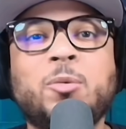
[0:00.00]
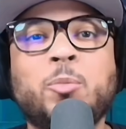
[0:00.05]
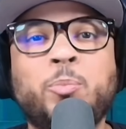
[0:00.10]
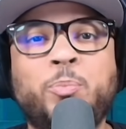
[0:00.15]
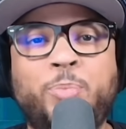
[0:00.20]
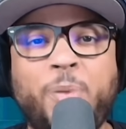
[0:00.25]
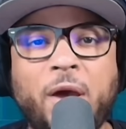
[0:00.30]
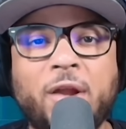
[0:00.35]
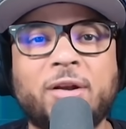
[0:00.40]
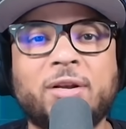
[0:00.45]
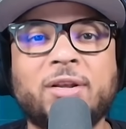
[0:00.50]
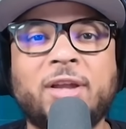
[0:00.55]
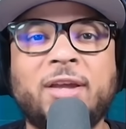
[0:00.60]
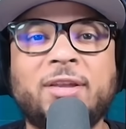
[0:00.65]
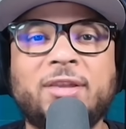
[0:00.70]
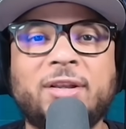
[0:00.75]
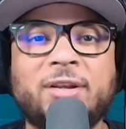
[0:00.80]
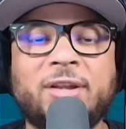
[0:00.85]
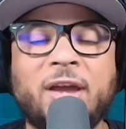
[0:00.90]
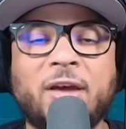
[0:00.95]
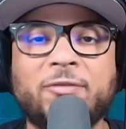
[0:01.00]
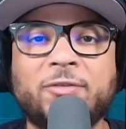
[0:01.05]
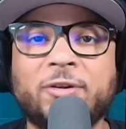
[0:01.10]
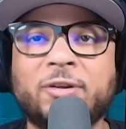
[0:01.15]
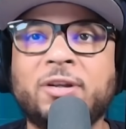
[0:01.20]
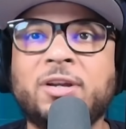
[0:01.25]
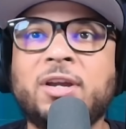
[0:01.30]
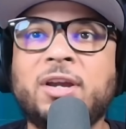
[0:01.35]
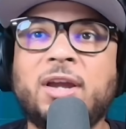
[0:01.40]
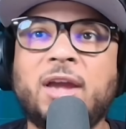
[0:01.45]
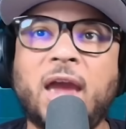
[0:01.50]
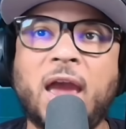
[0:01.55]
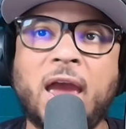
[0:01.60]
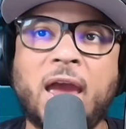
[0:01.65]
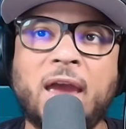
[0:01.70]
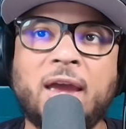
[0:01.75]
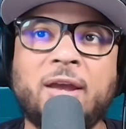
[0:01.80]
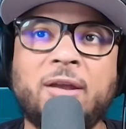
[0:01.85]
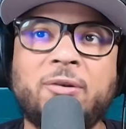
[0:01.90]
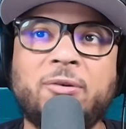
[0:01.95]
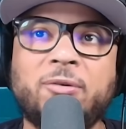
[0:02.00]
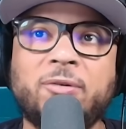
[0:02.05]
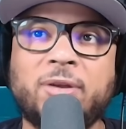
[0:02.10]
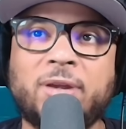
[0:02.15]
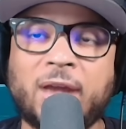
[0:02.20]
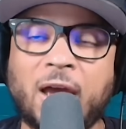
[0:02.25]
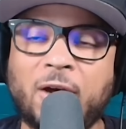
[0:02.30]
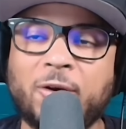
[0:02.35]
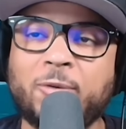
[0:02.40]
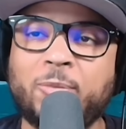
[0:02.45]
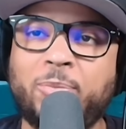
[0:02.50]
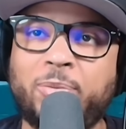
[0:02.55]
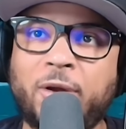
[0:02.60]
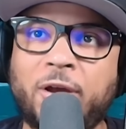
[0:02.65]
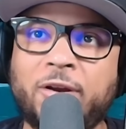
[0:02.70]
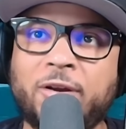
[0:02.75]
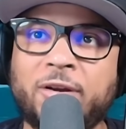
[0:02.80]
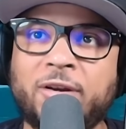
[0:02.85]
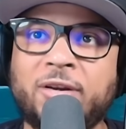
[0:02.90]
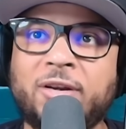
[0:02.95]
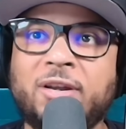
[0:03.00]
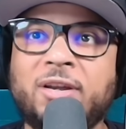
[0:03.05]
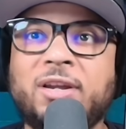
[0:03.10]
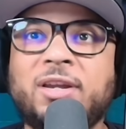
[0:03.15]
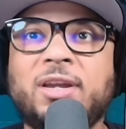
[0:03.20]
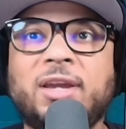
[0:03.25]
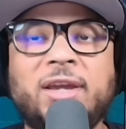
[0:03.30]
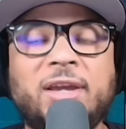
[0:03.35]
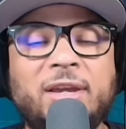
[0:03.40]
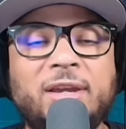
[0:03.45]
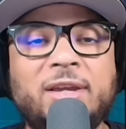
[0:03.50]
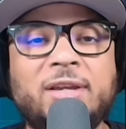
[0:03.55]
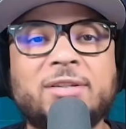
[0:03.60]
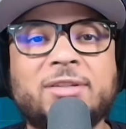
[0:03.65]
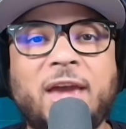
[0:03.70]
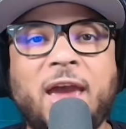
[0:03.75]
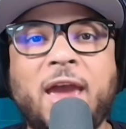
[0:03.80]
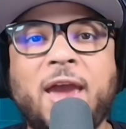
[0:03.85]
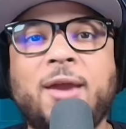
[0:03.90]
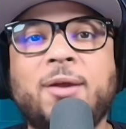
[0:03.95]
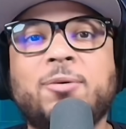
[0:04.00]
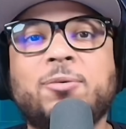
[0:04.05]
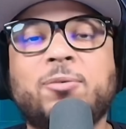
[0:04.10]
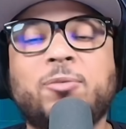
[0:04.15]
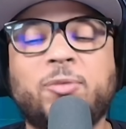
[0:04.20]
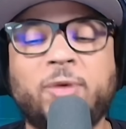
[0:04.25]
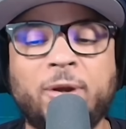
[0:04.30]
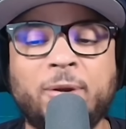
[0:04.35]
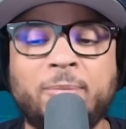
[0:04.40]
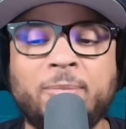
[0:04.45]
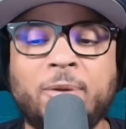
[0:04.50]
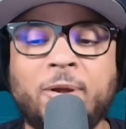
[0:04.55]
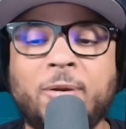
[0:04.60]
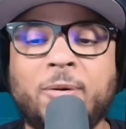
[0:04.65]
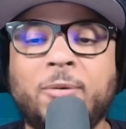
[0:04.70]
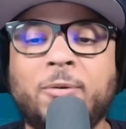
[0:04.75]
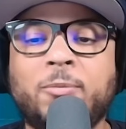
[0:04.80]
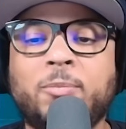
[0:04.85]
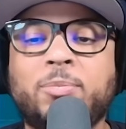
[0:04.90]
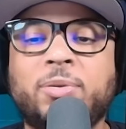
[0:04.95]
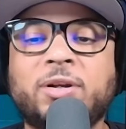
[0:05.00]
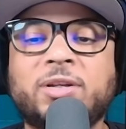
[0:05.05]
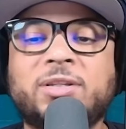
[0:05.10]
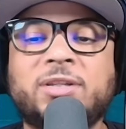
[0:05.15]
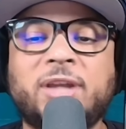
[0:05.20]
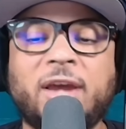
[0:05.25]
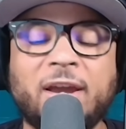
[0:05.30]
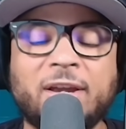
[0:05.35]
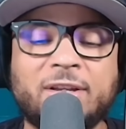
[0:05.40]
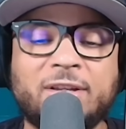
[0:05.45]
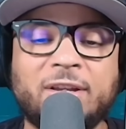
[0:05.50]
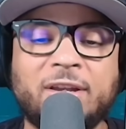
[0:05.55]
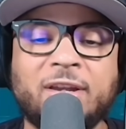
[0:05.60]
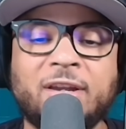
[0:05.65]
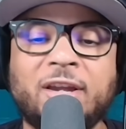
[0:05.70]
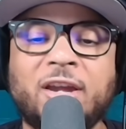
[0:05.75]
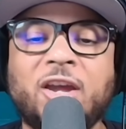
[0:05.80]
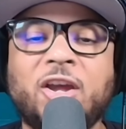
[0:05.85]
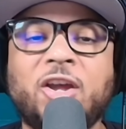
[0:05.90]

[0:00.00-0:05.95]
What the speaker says: Better late than never. And Kalkbrenner is a rim protecting